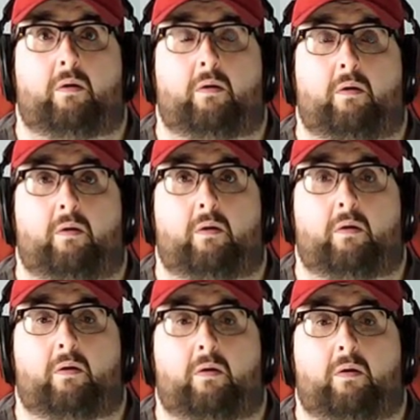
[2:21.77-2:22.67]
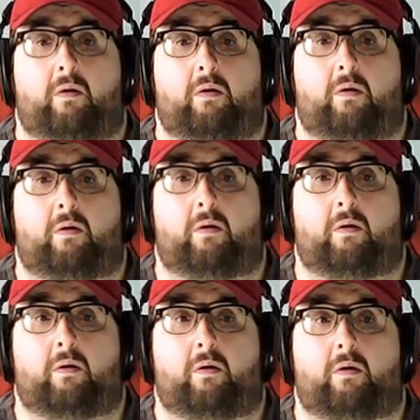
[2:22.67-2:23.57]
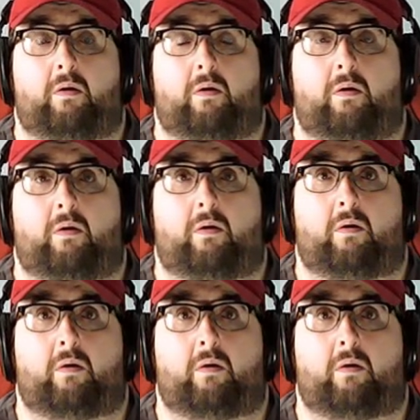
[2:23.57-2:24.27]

(silence)